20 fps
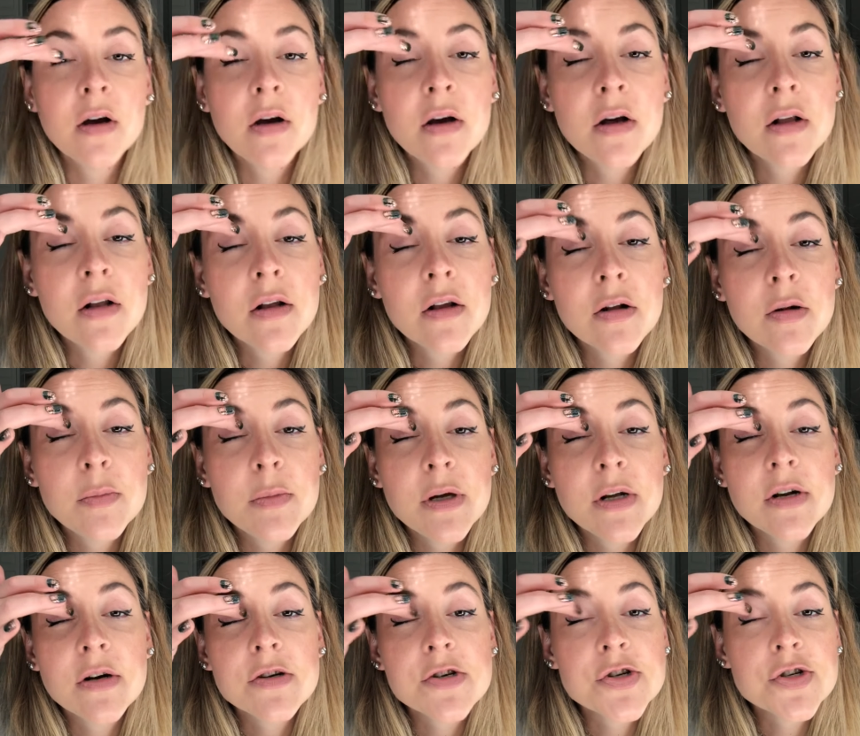a little bit
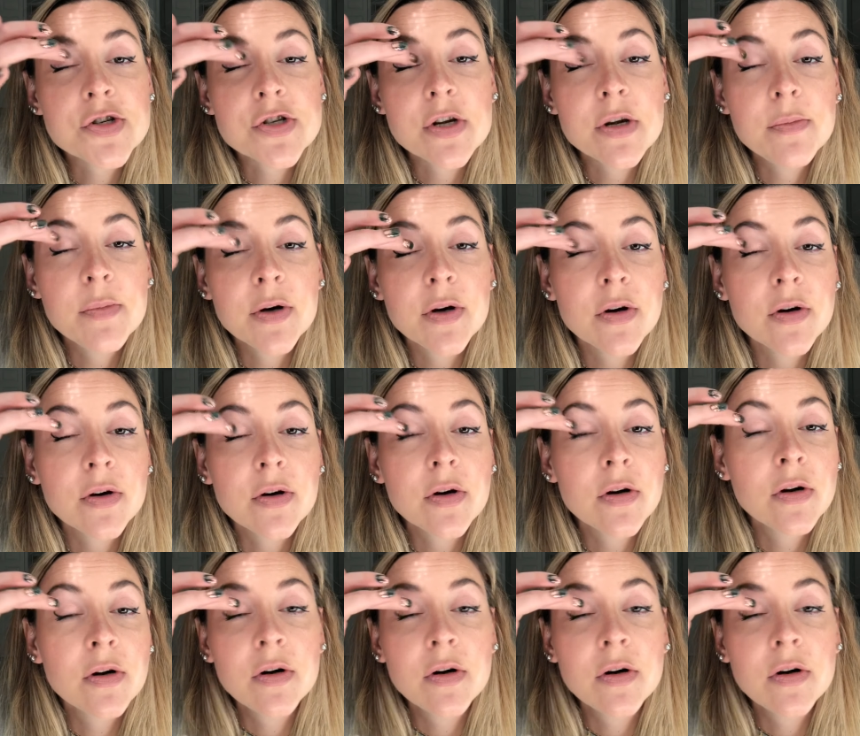of shimmer.